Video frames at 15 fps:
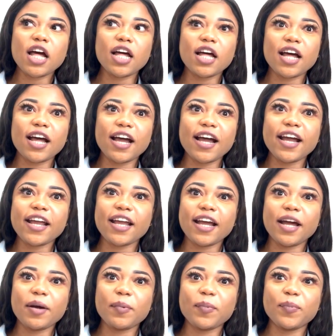I
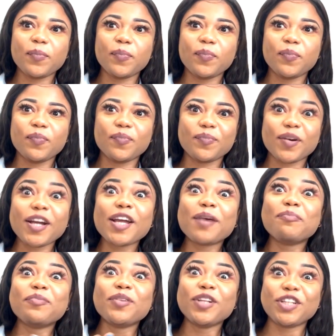am
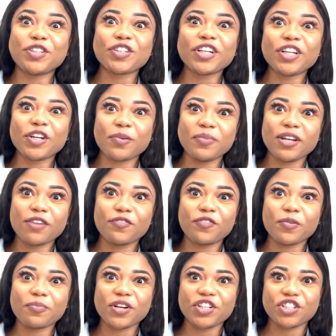literally coming up from my
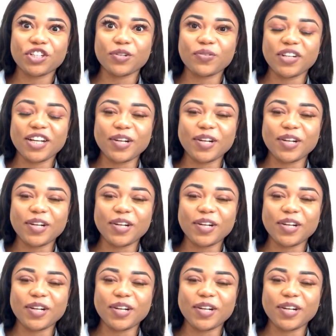shell now.